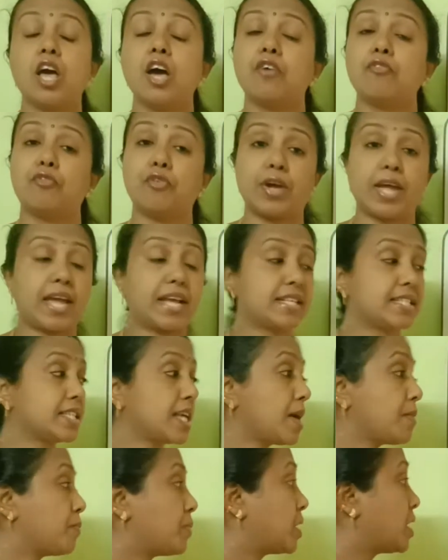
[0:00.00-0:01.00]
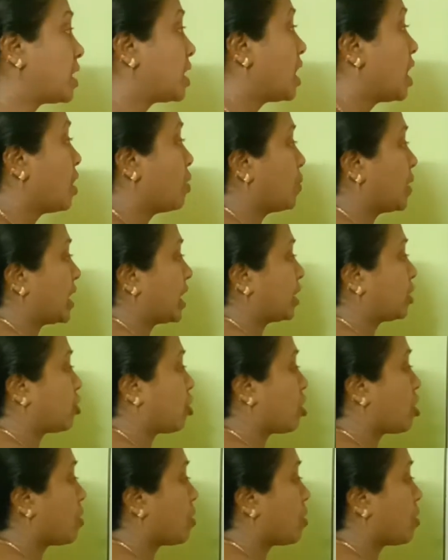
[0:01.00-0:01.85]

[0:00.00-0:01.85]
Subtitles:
For example, when I talk